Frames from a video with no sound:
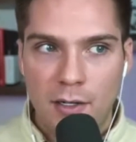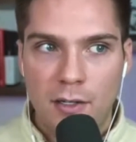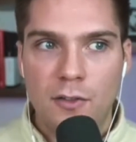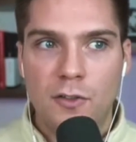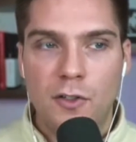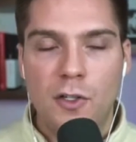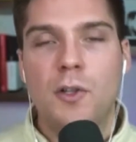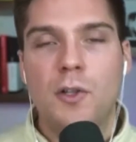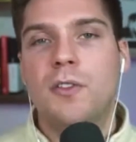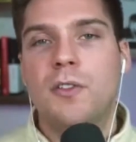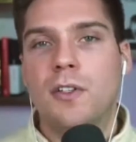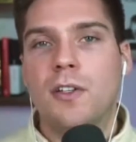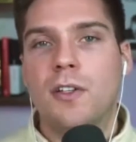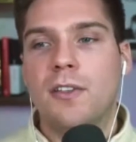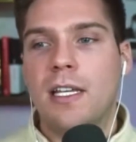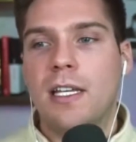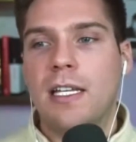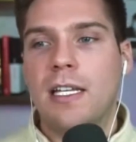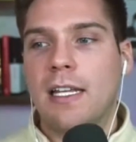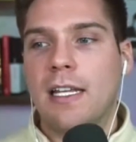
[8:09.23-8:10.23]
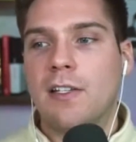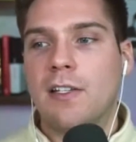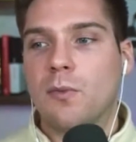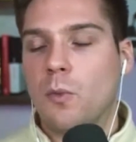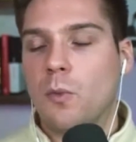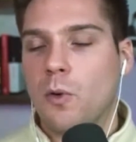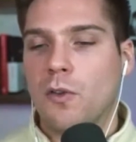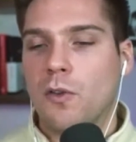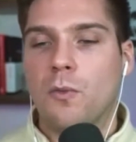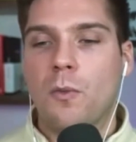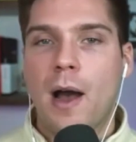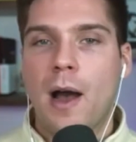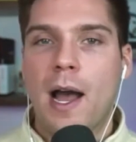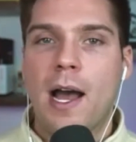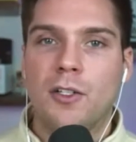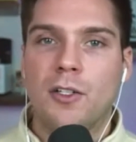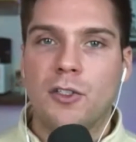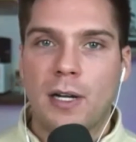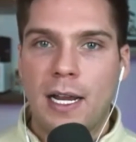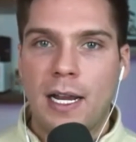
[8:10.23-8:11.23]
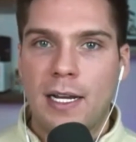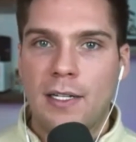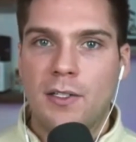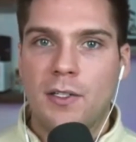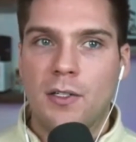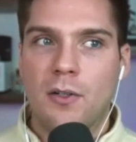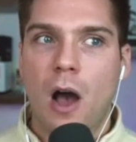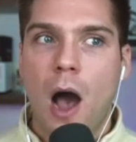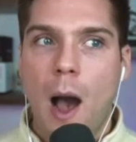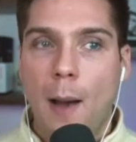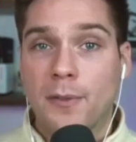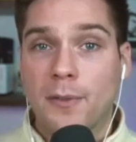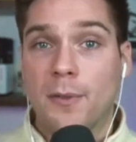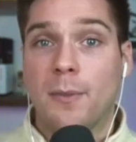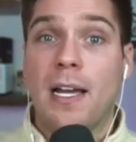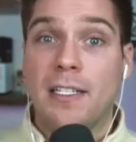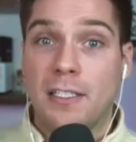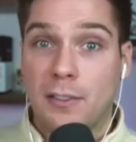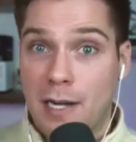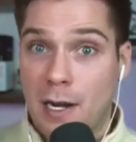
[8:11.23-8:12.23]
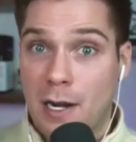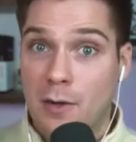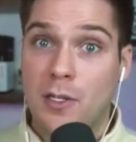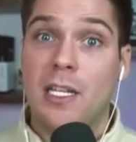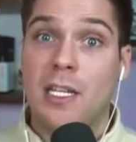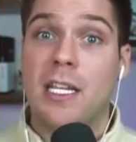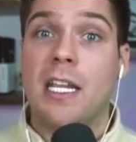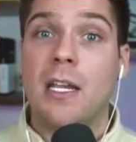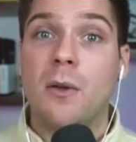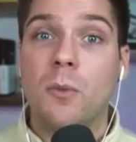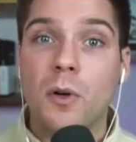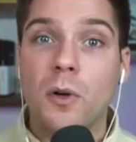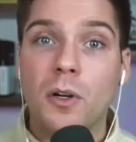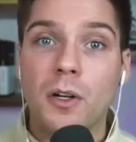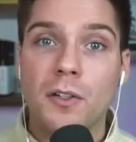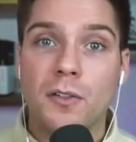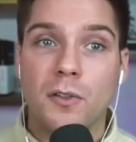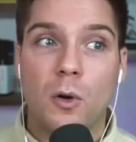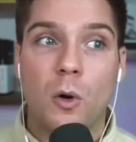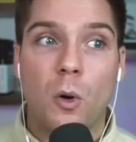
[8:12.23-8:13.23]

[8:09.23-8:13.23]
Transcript: do you still think that it's worthwhile trying to optimize around keywords,